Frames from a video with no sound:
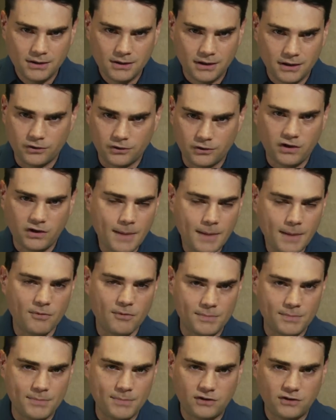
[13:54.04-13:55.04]
There's tape
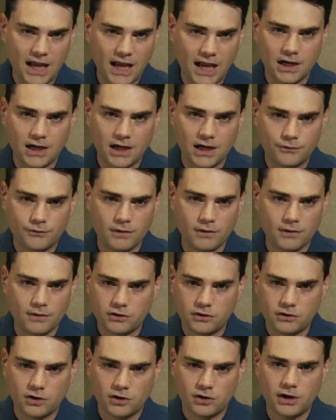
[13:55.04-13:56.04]
of me standing in front of a
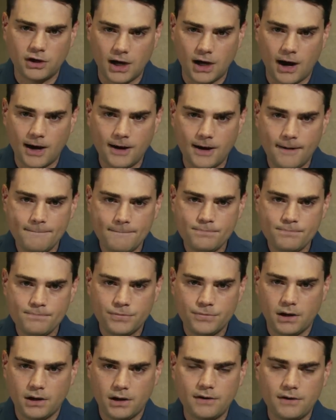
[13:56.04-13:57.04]
security guy,
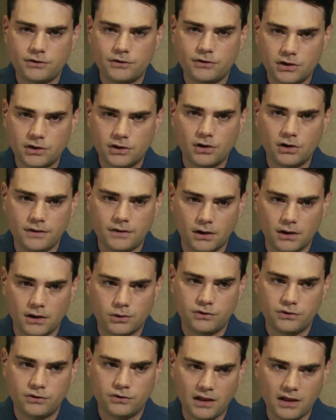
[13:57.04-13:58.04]
their head of security there,
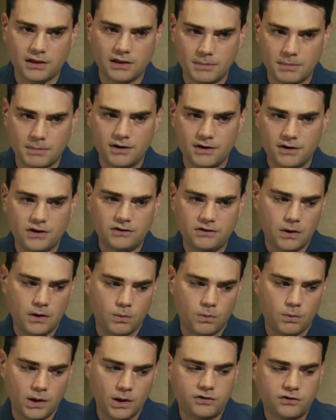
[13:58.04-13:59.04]
who's telling me that if I
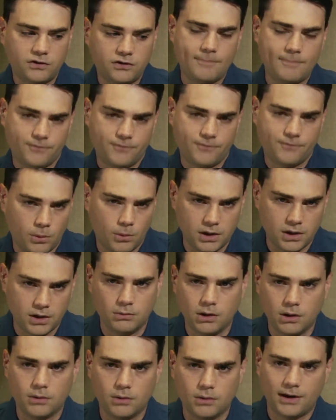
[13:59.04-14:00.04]
take one step forward,
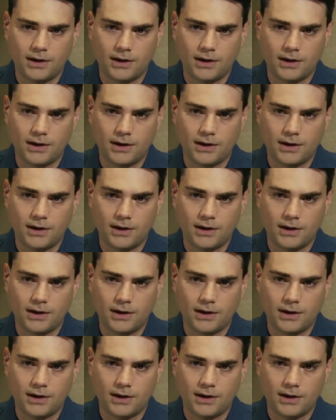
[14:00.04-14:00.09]
he will